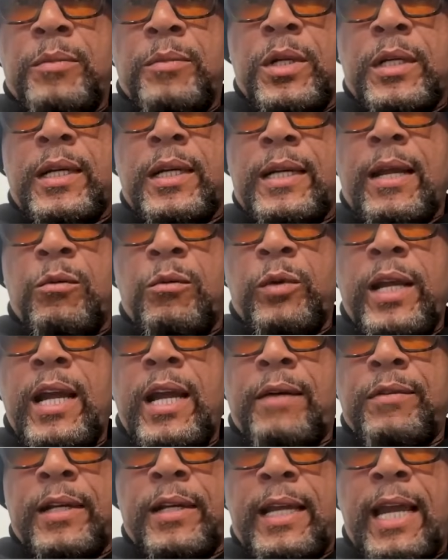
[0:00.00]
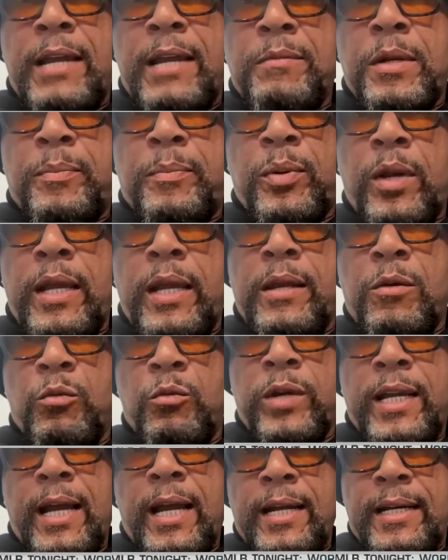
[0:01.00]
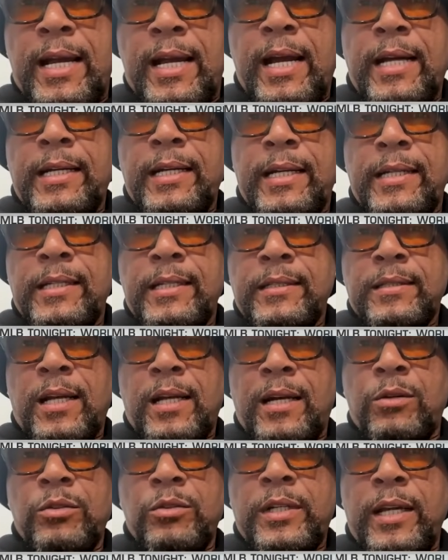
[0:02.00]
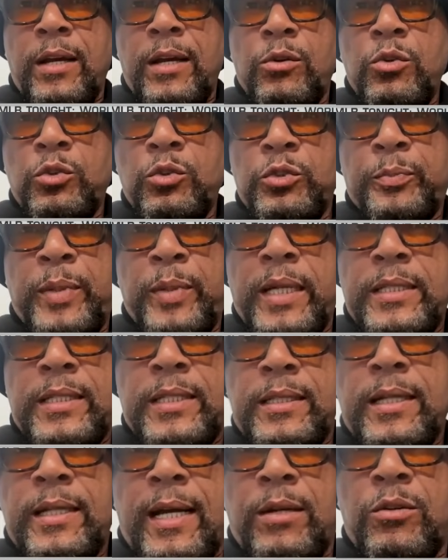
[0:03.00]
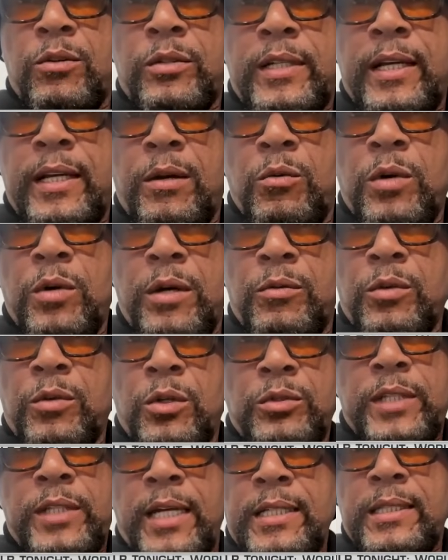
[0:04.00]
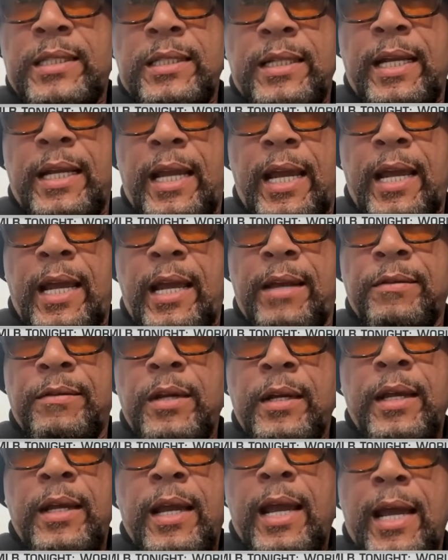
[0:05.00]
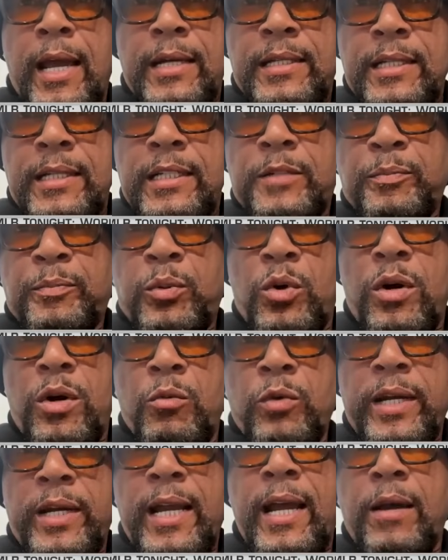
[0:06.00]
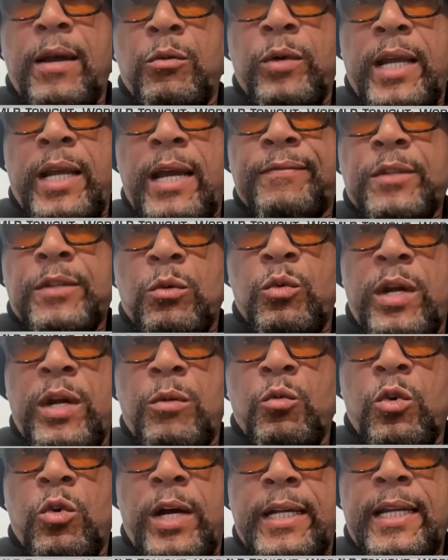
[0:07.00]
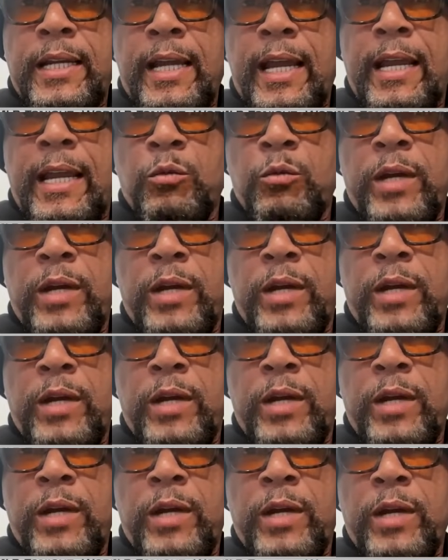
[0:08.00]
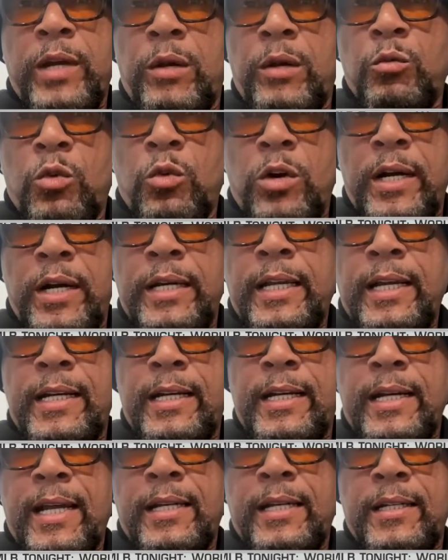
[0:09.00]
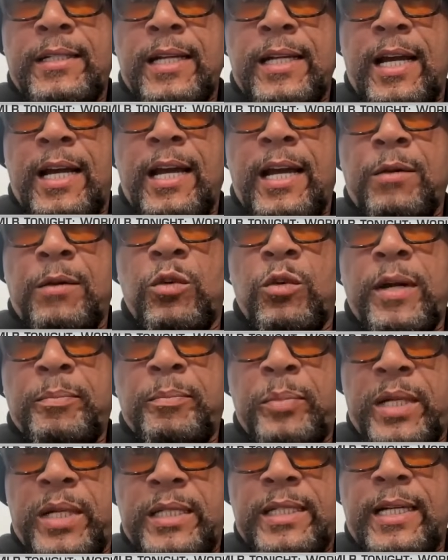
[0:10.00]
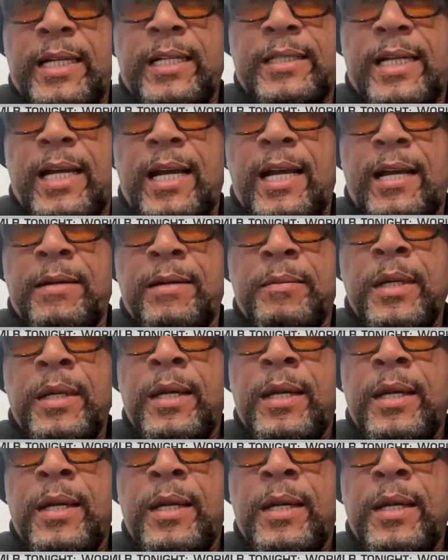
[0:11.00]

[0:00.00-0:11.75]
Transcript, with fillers: I'm looking at we have a game to play, and we got 9 innings. I don't care who's pitching. I don't care what rotation they have. At this point, we have to win one game. We have to win one inning at a time, one pitch at a time.